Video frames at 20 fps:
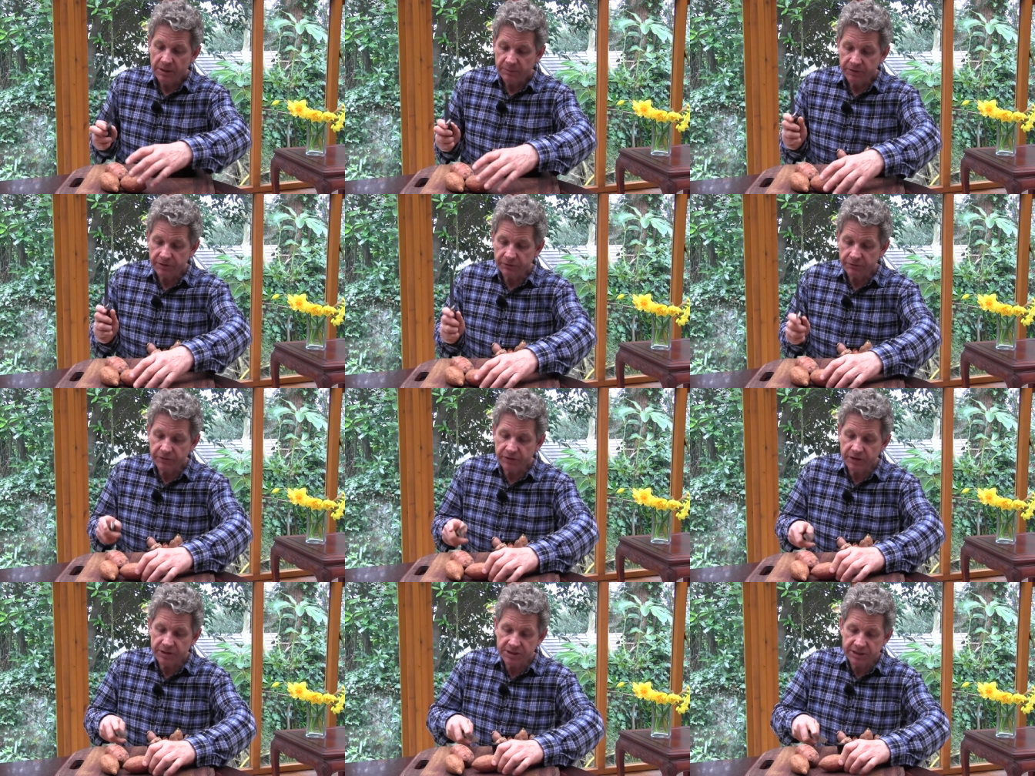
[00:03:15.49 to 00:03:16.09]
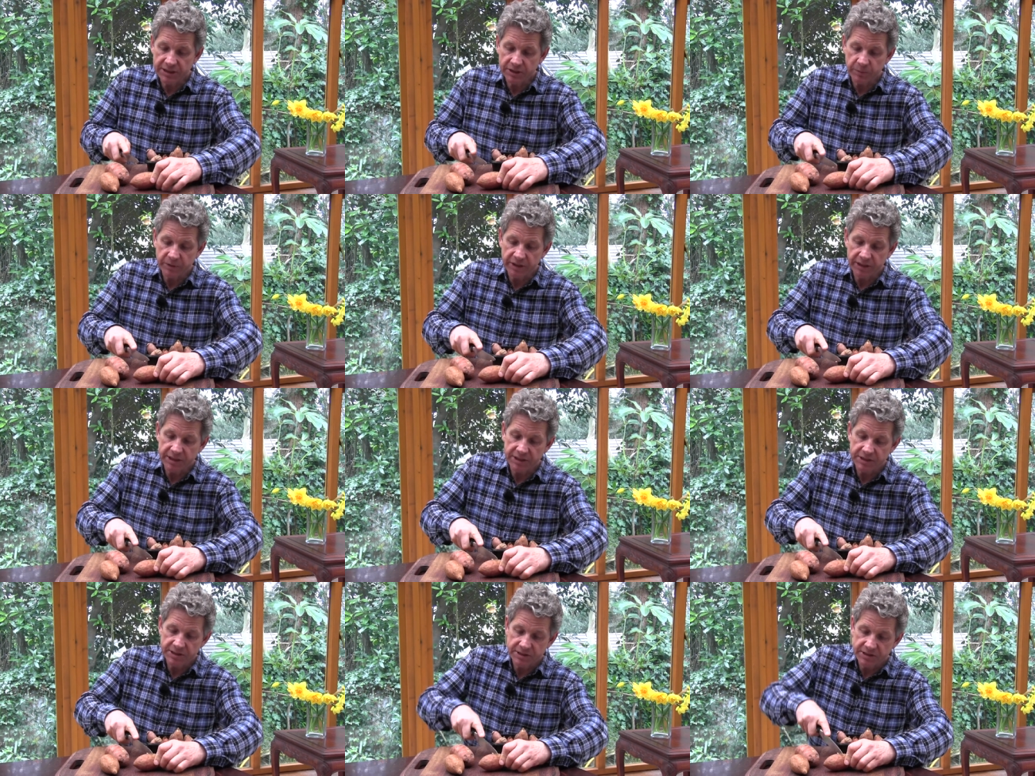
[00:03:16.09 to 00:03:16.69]
But the first thing we
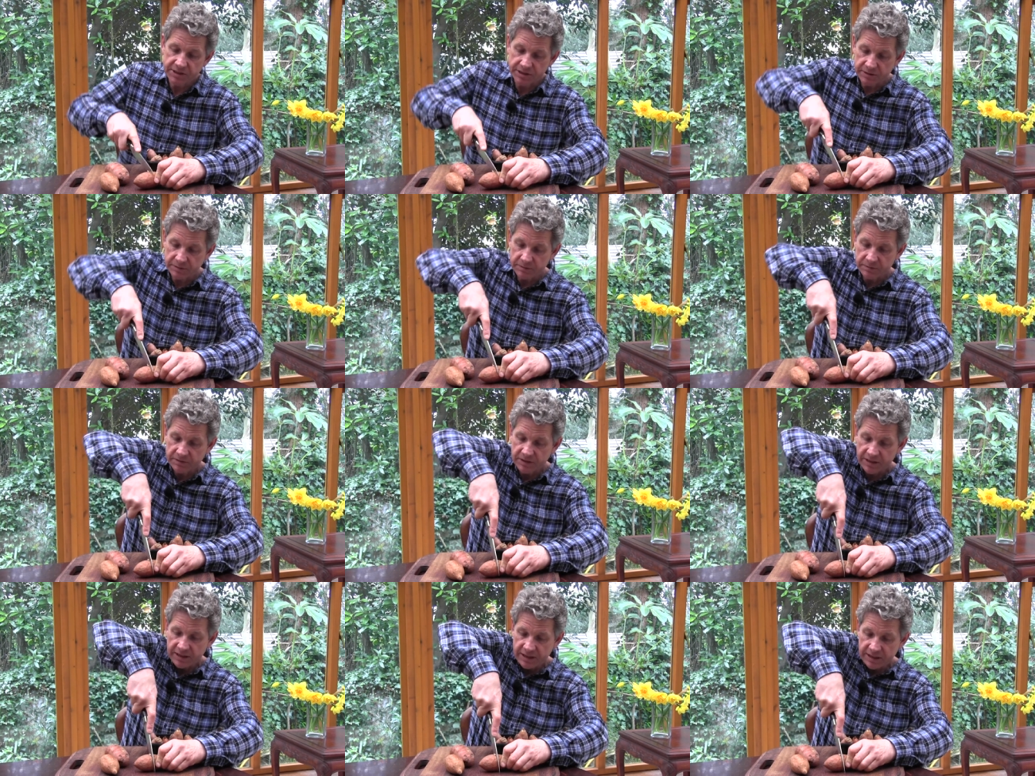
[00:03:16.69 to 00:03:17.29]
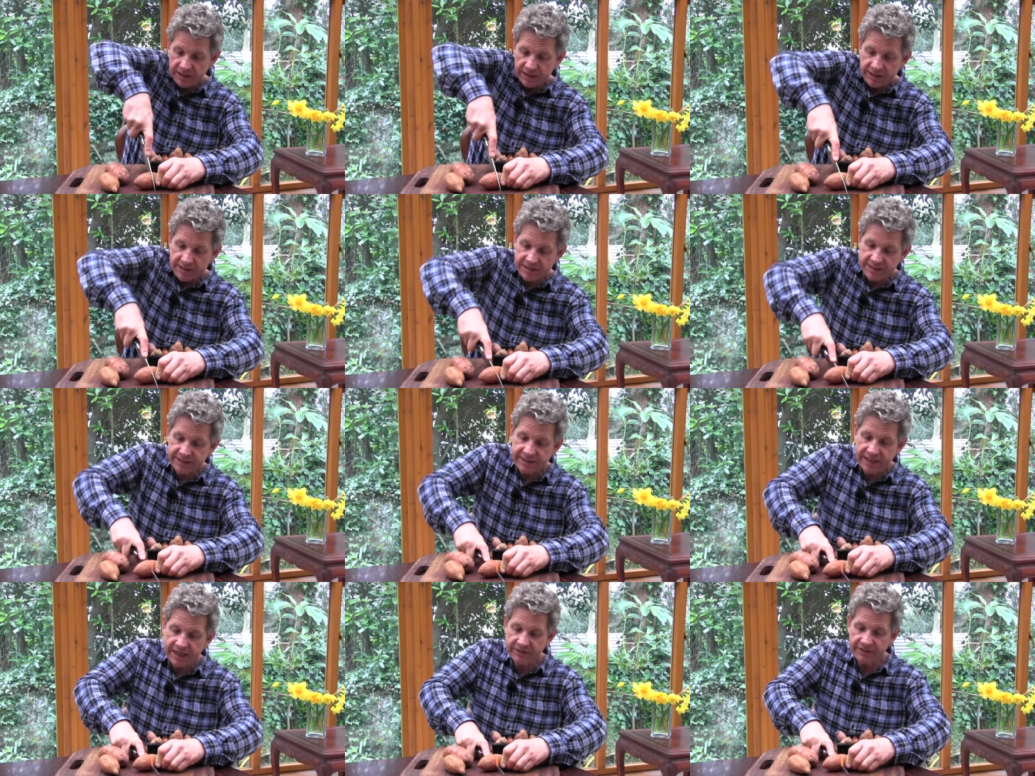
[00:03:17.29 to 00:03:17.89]
need to do is
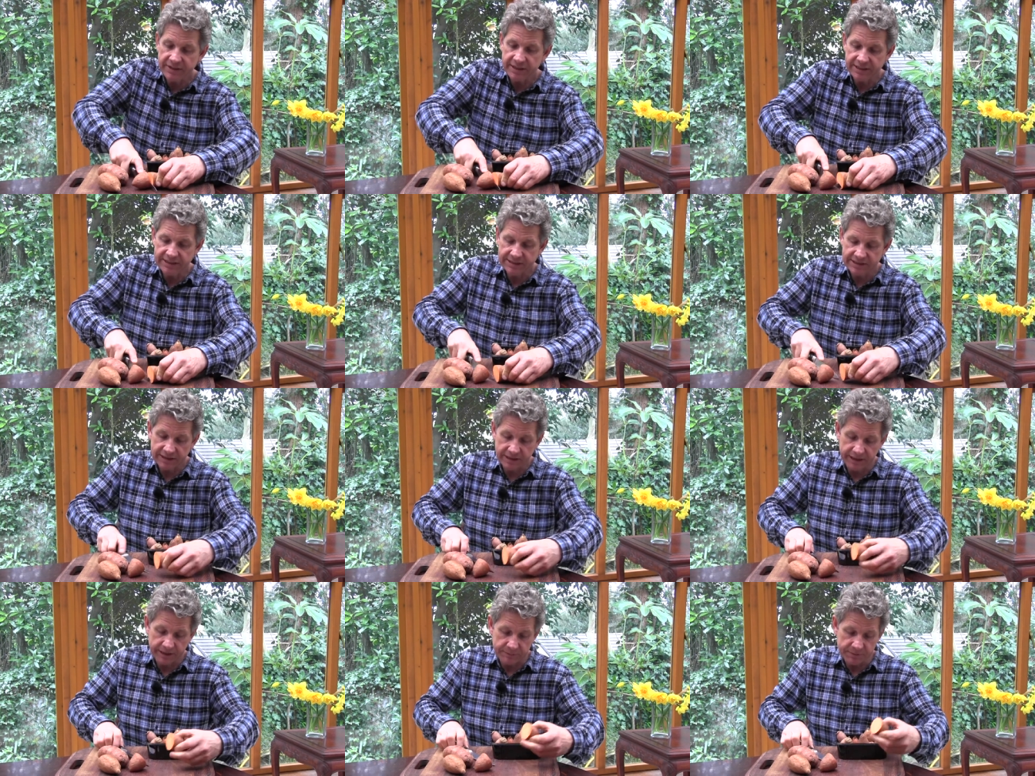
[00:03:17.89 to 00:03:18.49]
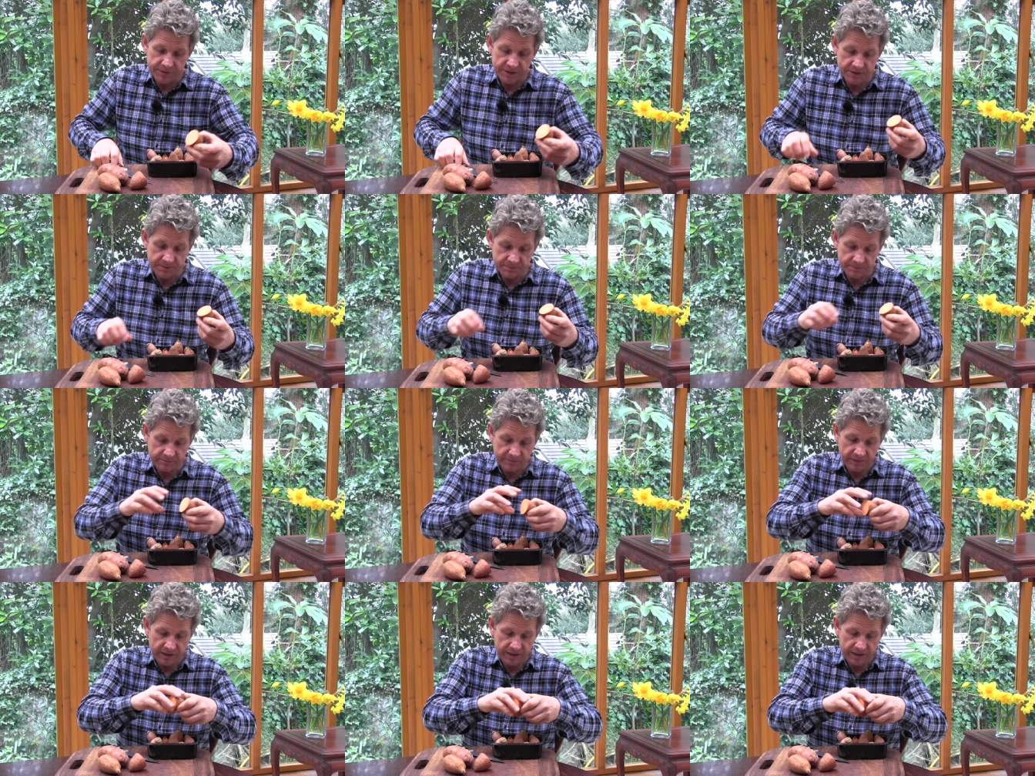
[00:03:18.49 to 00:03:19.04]
to get these slips.